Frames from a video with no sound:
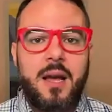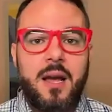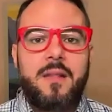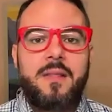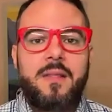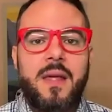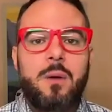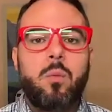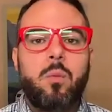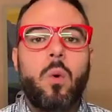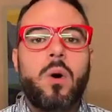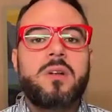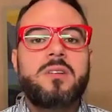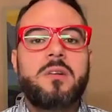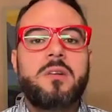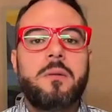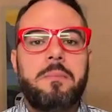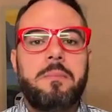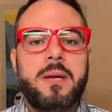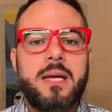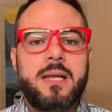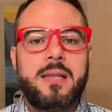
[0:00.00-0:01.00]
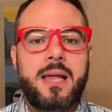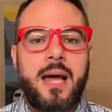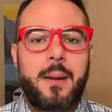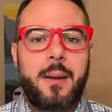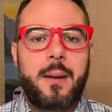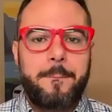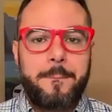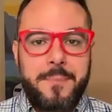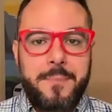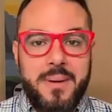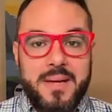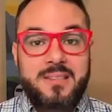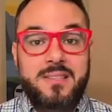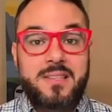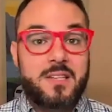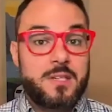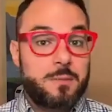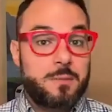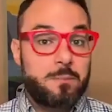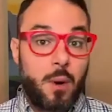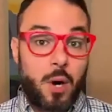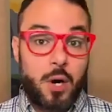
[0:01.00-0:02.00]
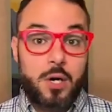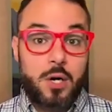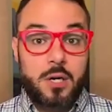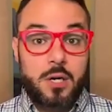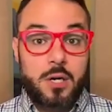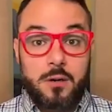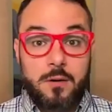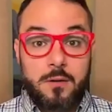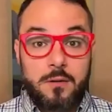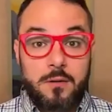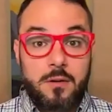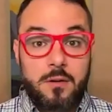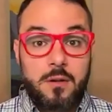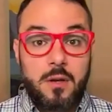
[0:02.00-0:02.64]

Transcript: they want to be that business partner